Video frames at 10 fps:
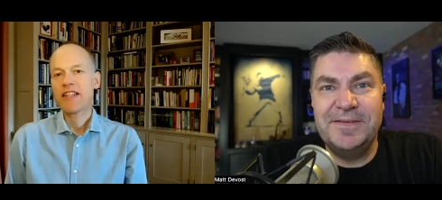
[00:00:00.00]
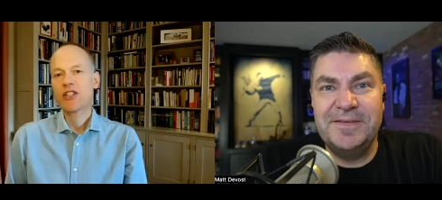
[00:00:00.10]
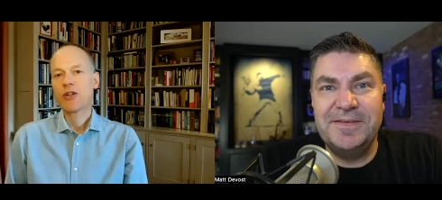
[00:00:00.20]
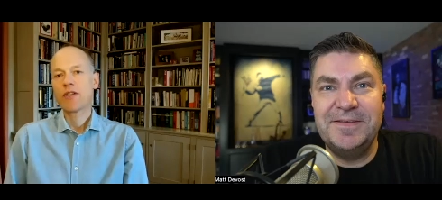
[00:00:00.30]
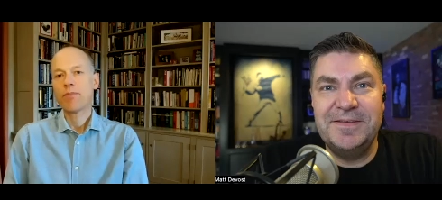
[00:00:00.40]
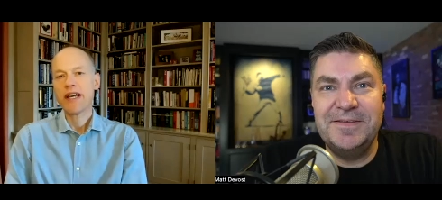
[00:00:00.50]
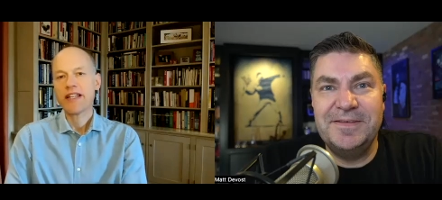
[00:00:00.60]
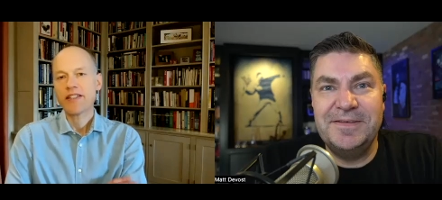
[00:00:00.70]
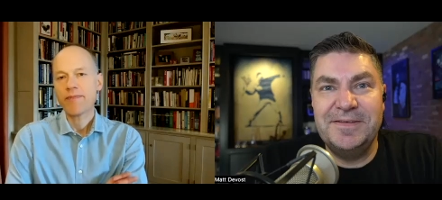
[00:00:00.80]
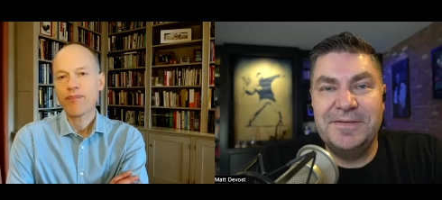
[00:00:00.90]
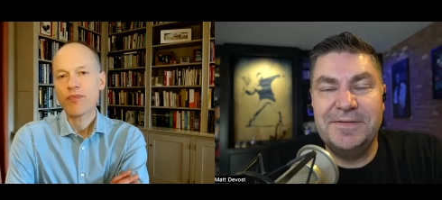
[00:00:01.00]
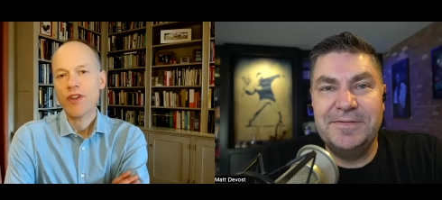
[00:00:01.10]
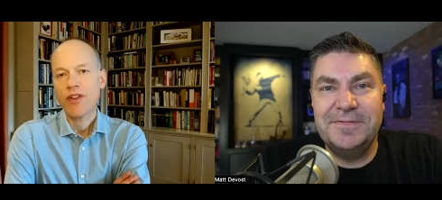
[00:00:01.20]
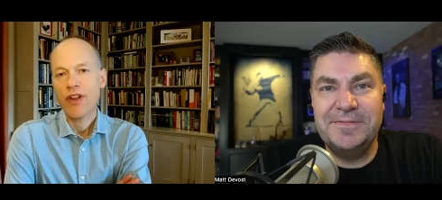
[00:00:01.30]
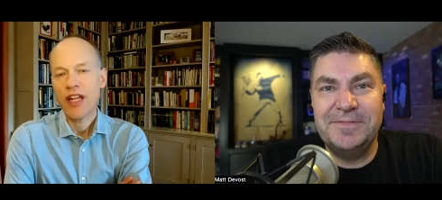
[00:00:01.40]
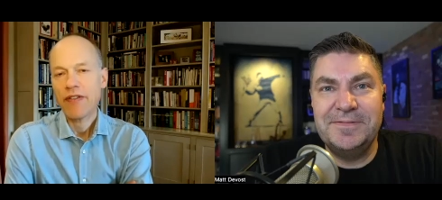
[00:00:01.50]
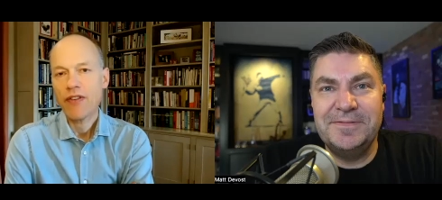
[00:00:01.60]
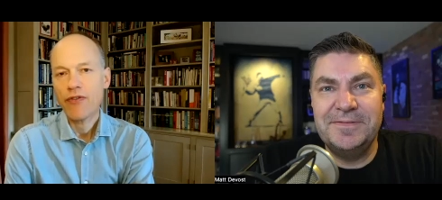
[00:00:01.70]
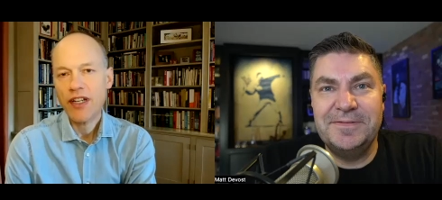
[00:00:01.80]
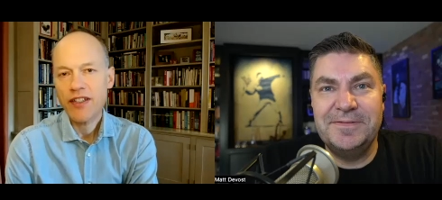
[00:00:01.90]
Speaker 1: to admit that I've
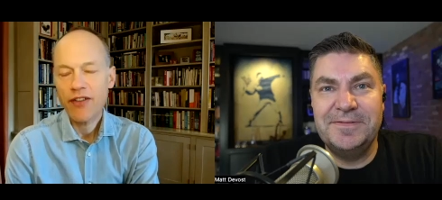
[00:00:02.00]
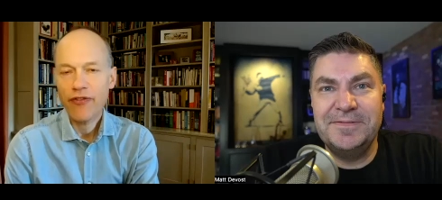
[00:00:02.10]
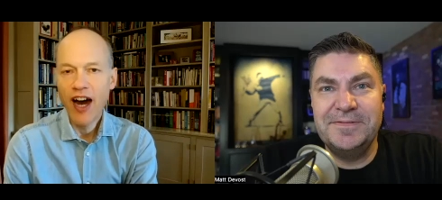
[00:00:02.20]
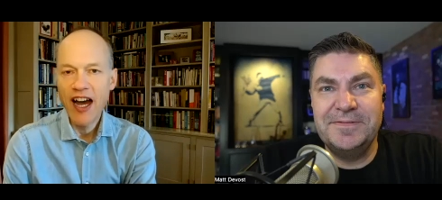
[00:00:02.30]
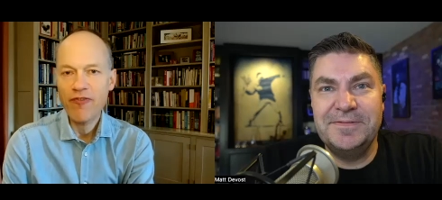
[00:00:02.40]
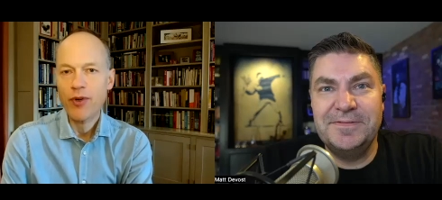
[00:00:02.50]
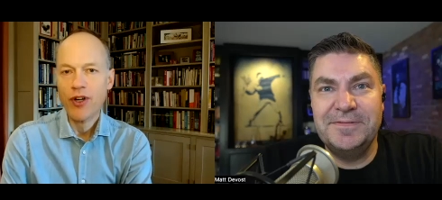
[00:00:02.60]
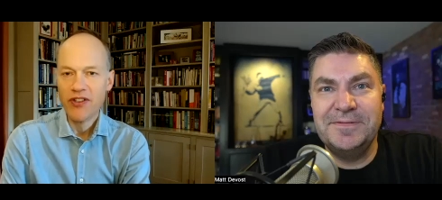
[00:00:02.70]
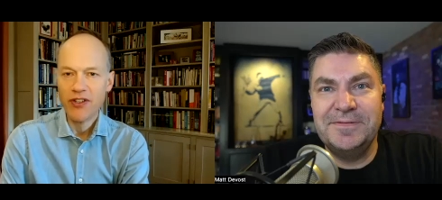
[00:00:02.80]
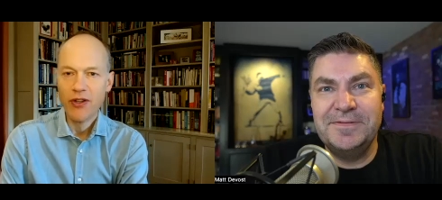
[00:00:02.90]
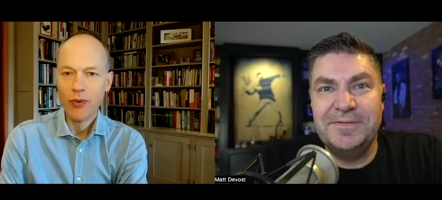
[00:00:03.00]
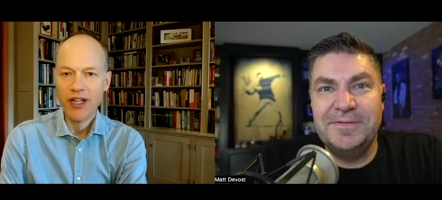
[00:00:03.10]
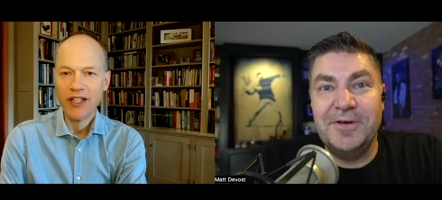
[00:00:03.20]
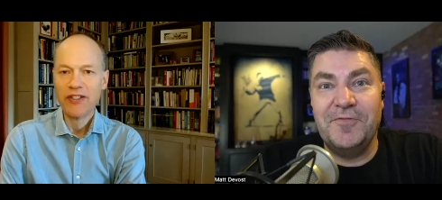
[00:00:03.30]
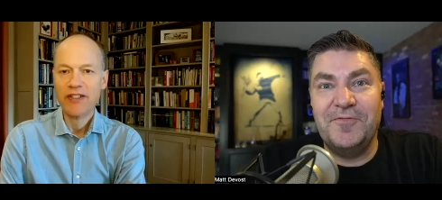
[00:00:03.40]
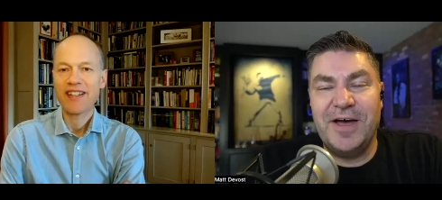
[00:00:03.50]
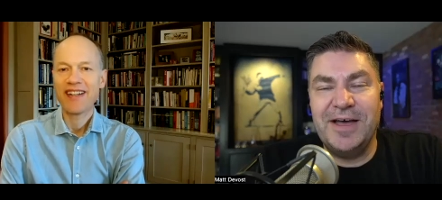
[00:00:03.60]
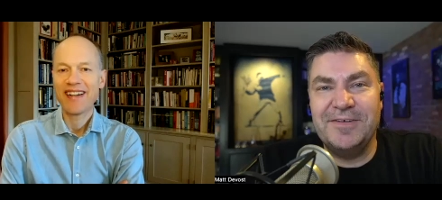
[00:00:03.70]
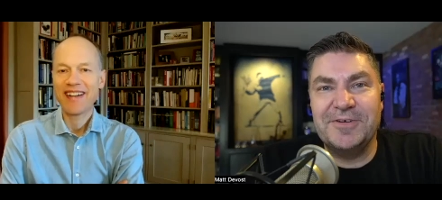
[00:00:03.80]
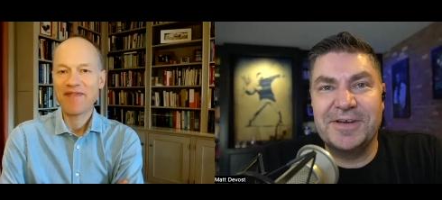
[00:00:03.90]
inflicted five books on the world.
Speaker 2: Oh,
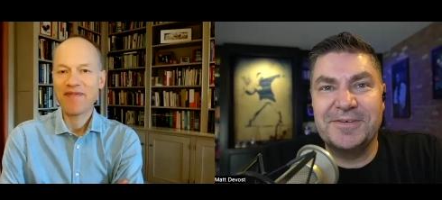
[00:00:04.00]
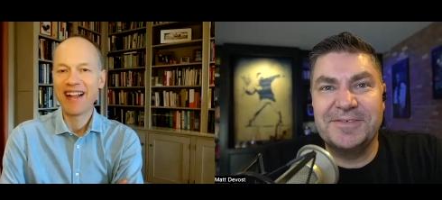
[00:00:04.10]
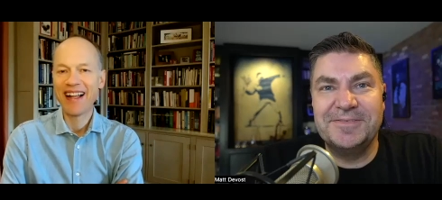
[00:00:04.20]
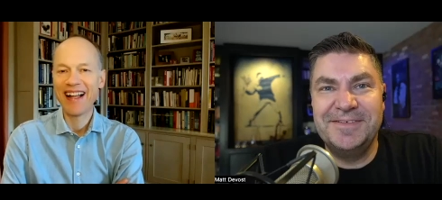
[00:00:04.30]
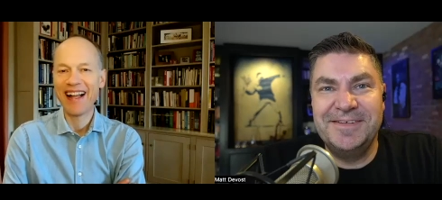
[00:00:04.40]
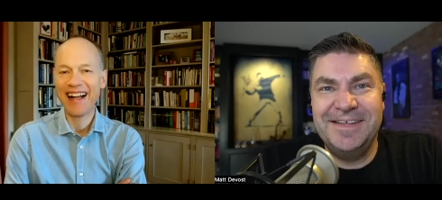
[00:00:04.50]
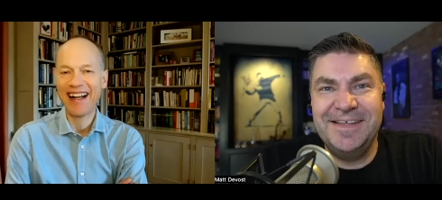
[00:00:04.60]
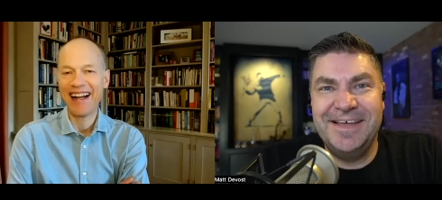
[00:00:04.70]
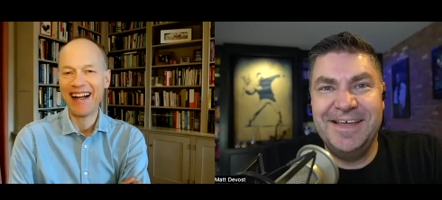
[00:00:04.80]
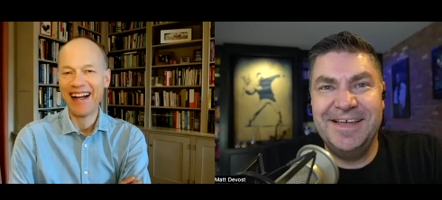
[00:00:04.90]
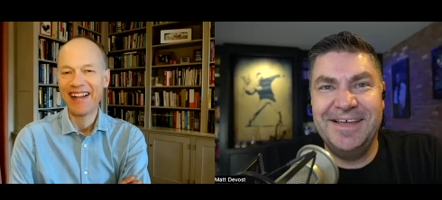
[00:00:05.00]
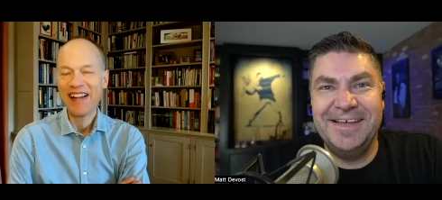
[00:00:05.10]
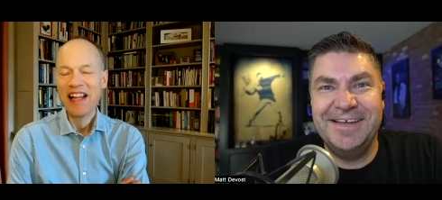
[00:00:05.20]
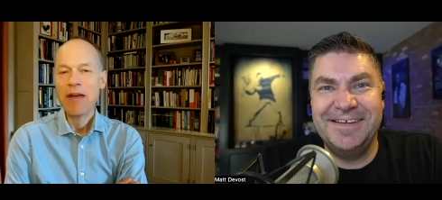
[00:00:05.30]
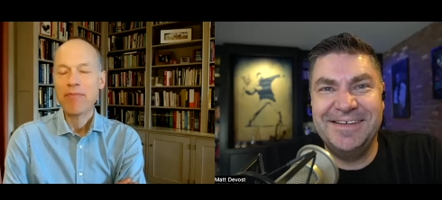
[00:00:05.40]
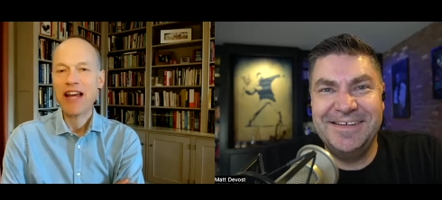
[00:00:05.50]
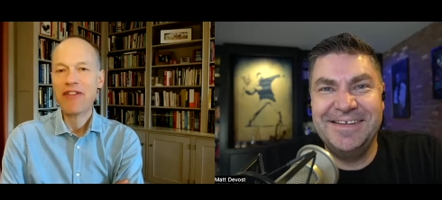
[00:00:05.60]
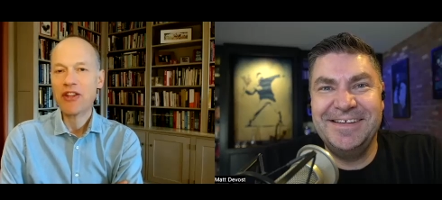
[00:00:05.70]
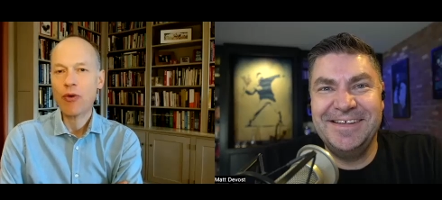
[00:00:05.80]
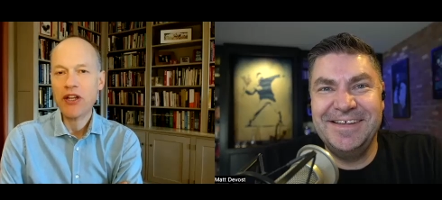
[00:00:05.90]
five. Okay.
Speaker 1: Well. I
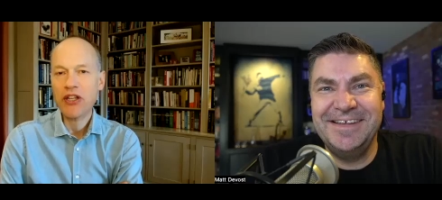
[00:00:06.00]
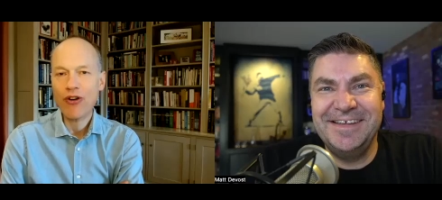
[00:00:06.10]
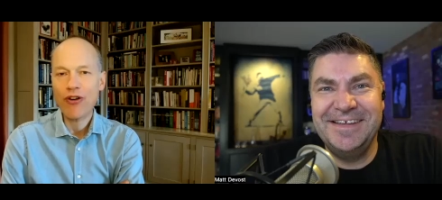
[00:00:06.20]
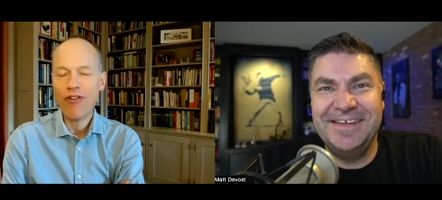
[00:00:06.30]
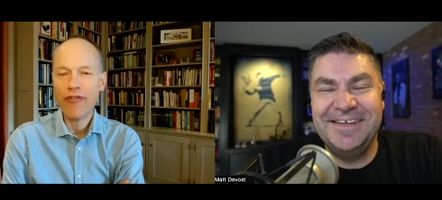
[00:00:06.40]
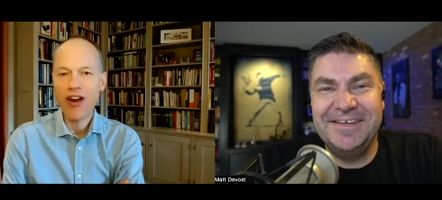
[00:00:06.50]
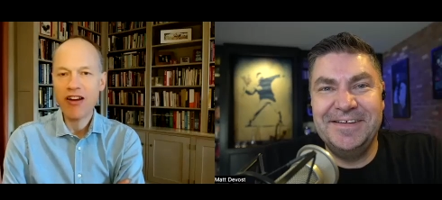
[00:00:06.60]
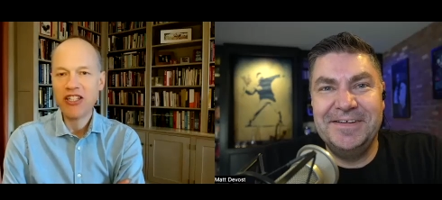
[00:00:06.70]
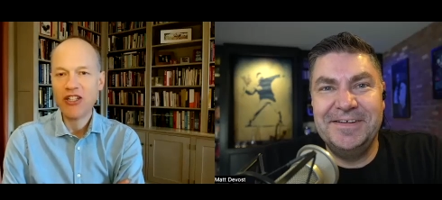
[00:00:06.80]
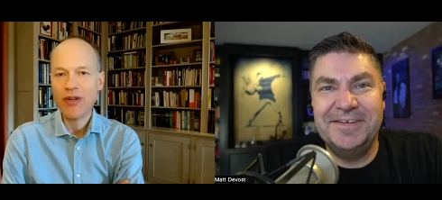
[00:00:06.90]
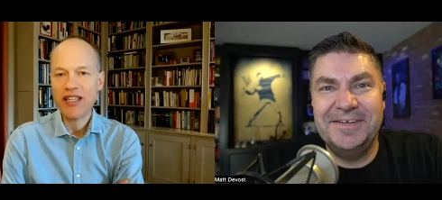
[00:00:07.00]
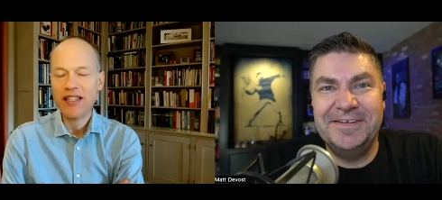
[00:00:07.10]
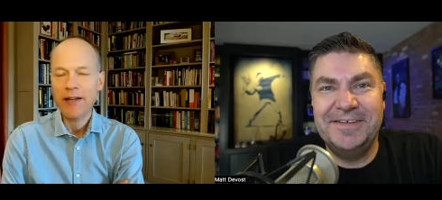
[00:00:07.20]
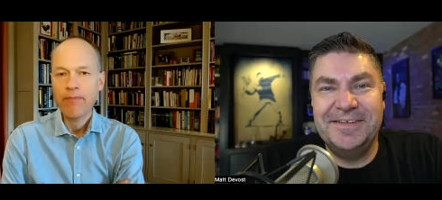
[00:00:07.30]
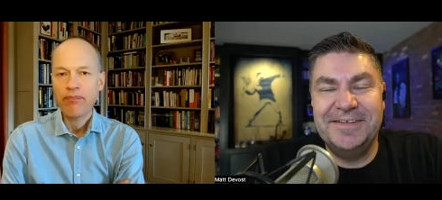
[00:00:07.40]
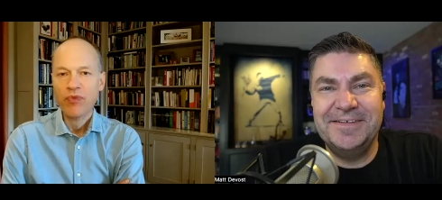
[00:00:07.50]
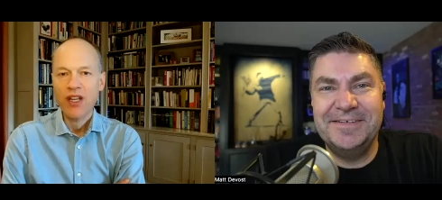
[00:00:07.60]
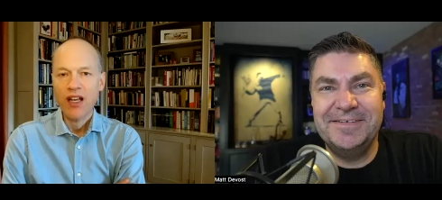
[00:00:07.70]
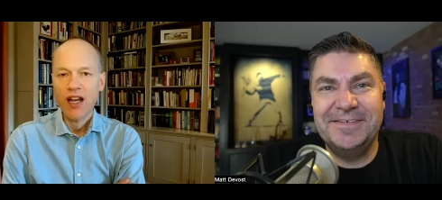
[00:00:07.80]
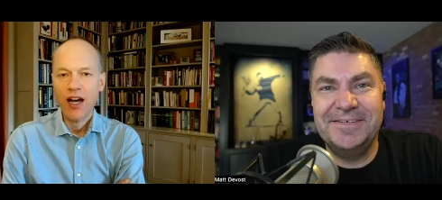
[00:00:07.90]
think the one you're referring to is
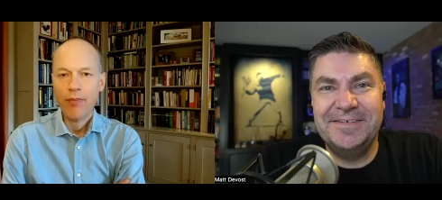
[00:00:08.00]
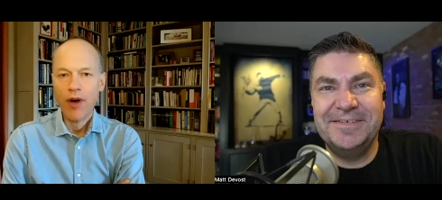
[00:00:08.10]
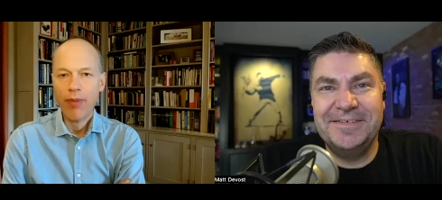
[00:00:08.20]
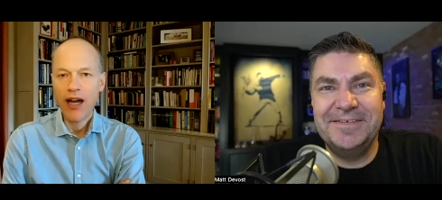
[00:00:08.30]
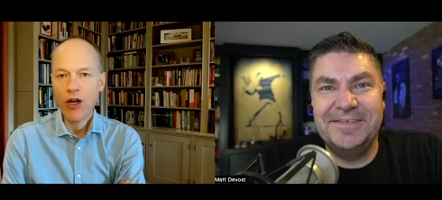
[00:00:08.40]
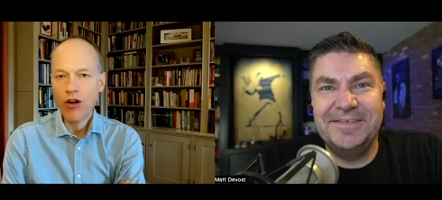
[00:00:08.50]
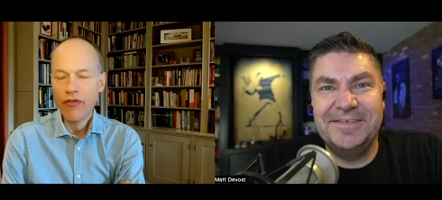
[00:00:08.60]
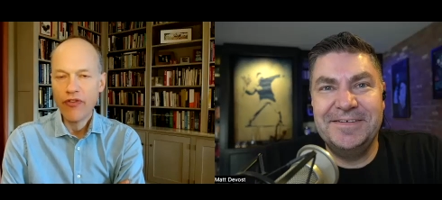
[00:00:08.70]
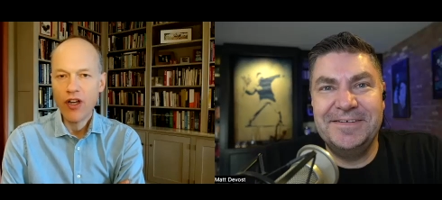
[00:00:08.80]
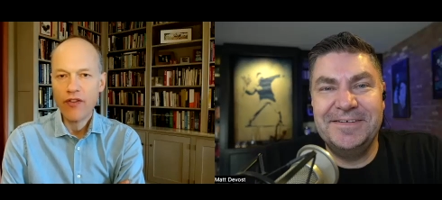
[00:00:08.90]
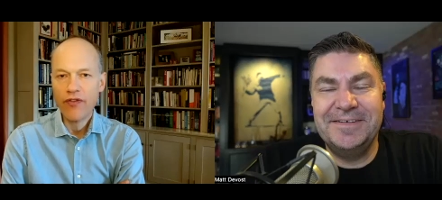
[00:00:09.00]
Um, a biography of